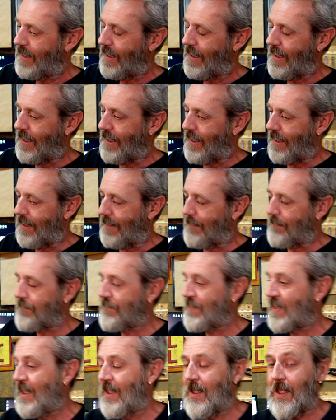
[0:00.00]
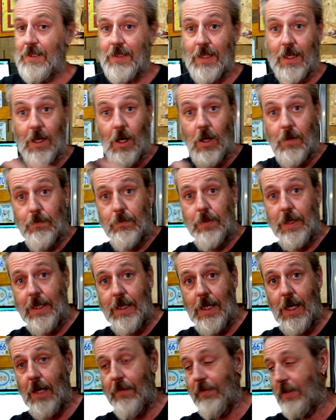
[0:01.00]
So I'll bring
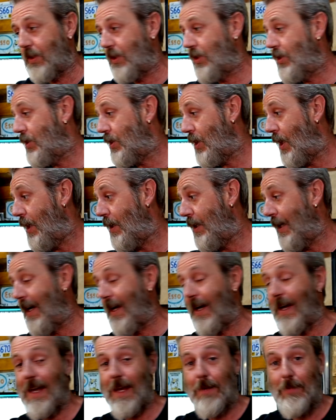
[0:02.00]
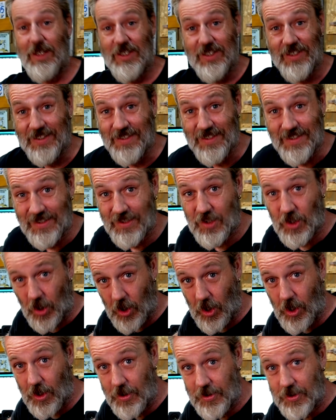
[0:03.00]
you over and show you how much this has
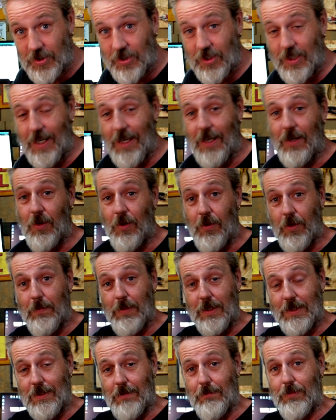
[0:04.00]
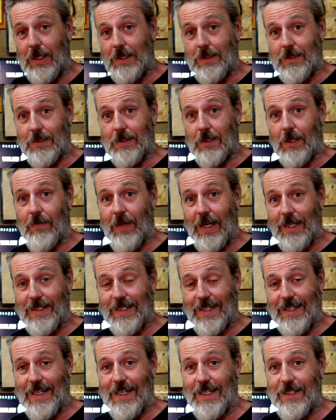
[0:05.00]
cost and all the bits and pieces that I've had
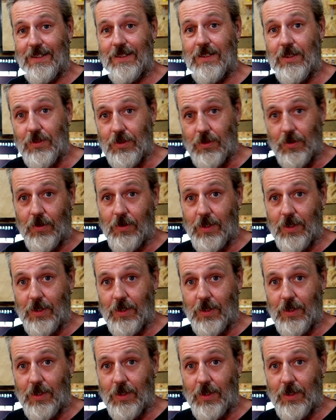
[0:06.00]
to get to do